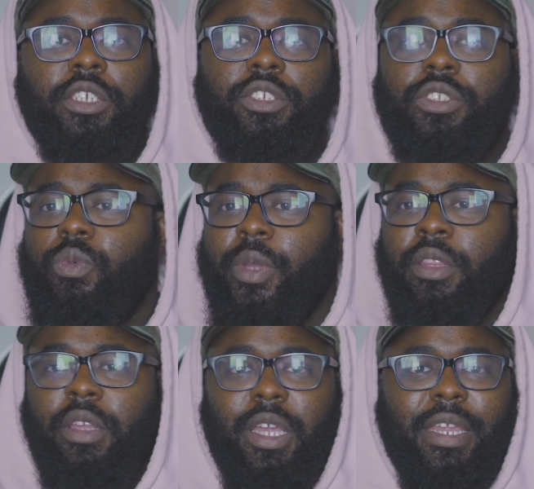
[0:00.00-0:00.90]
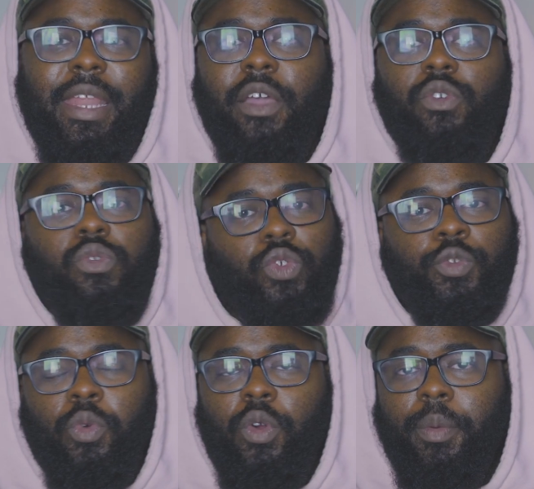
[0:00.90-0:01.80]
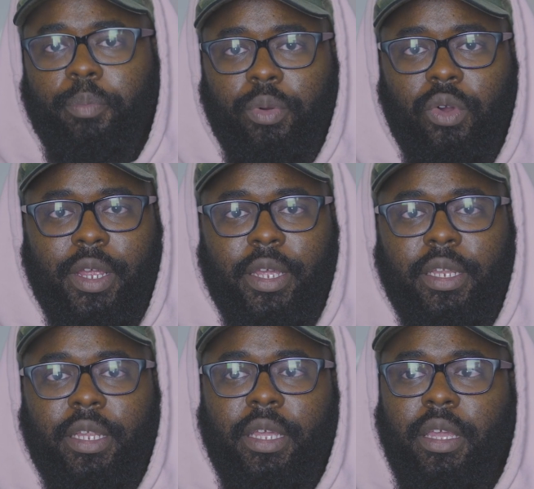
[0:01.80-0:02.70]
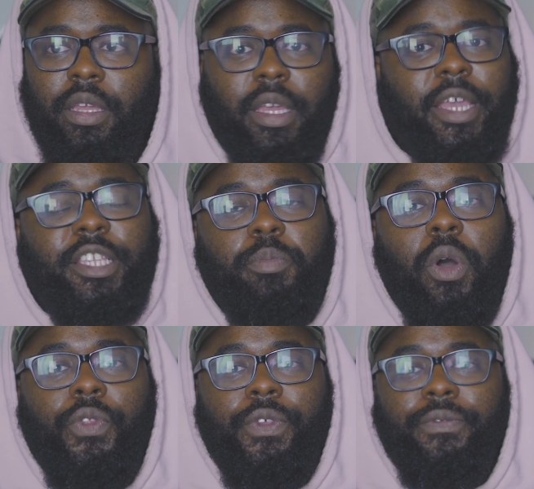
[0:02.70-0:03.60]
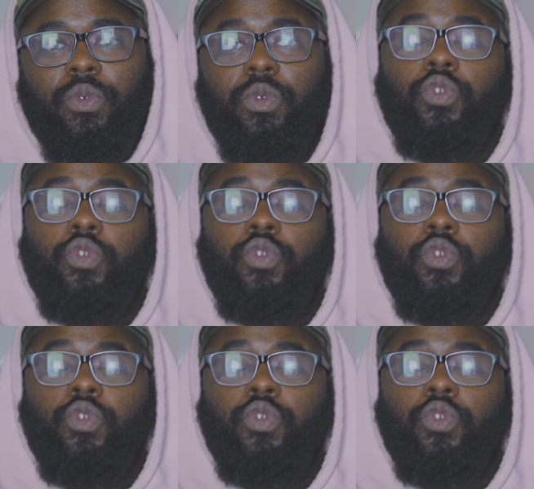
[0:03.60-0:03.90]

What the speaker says: So when looking at who's more important, it's both of you.